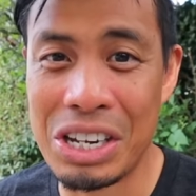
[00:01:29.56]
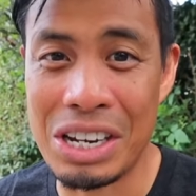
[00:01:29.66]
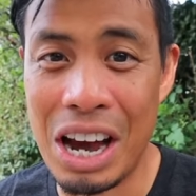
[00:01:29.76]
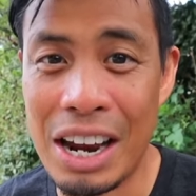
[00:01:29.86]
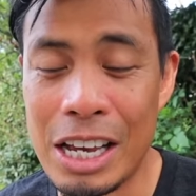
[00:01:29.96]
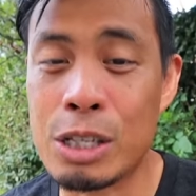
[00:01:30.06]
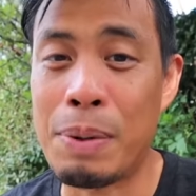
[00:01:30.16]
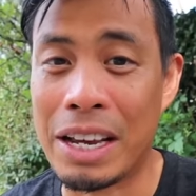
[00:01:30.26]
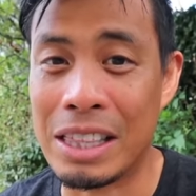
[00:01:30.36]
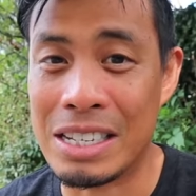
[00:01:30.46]
to not
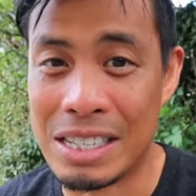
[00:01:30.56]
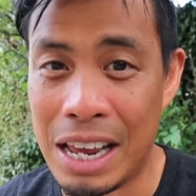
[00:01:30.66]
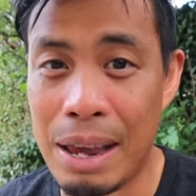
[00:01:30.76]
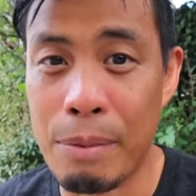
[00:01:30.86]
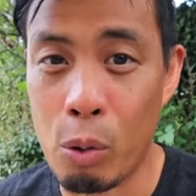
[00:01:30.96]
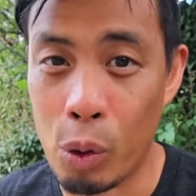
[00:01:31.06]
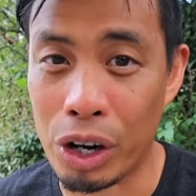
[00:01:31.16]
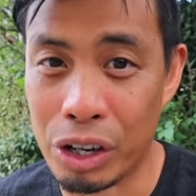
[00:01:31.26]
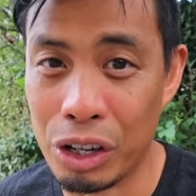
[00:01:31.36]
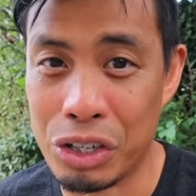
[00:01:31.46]
expect the same
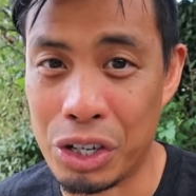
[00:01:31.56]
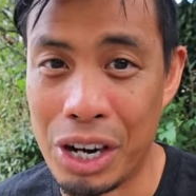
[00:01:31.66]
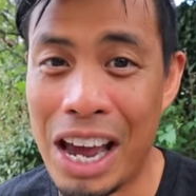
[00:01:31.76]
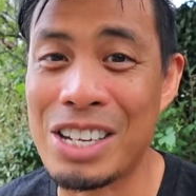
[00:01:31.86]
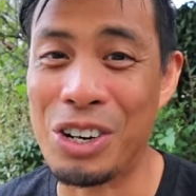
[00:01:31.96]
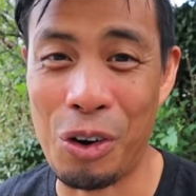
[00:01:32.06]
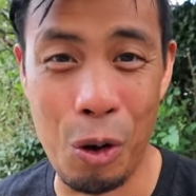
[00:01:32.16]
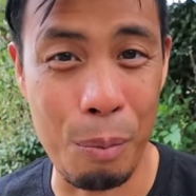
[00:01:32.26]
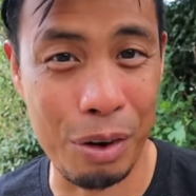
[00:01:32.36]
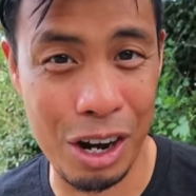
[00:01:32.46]
work culture as your
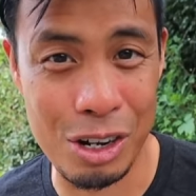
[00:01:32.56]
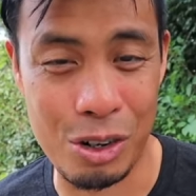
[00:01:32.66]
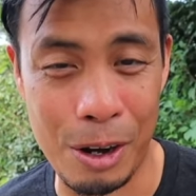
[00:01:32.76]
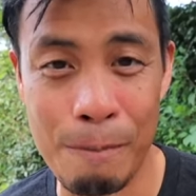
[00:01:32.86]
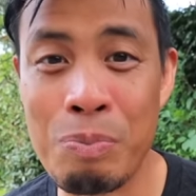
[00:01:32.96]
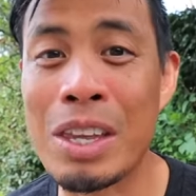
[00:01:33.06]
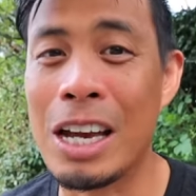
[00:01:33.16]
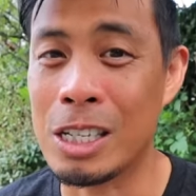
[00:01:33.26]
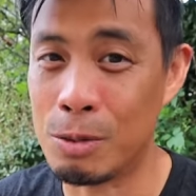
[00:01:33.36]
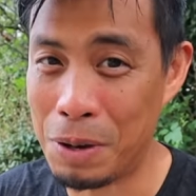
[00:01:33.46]
home country,
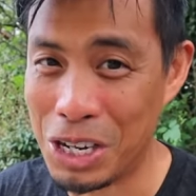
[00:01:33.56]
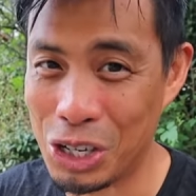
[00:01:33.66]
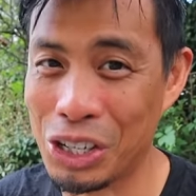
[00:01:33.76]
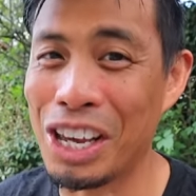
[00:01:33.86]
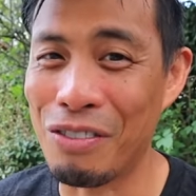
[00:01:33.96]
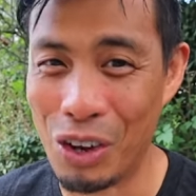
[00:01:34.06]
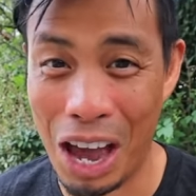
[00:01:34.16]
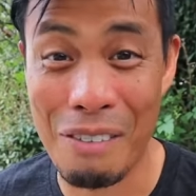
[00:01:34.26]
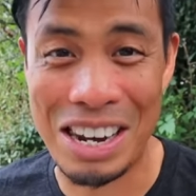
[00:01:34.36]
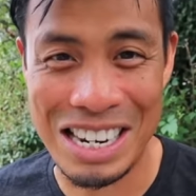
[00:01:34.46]
especially if you
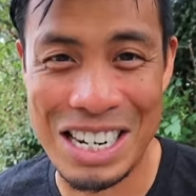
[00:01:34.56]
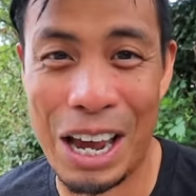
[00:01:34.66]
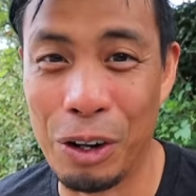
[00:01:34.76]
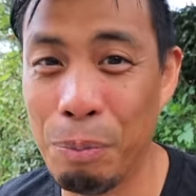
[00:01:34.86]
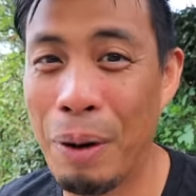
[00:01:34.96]
have an entitled